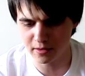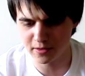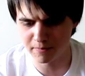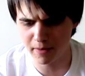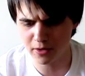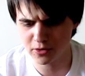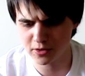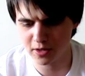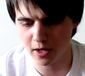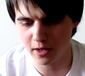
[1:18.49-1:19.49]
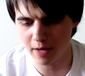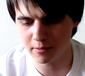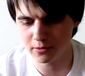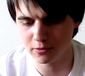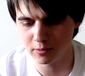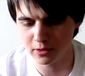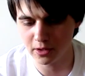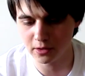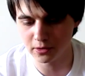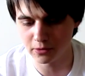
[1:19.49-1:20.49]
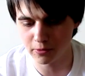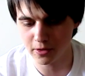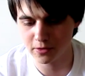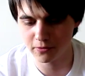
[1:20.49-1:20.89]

it's a Belgian style Abbey Double yielding a rich,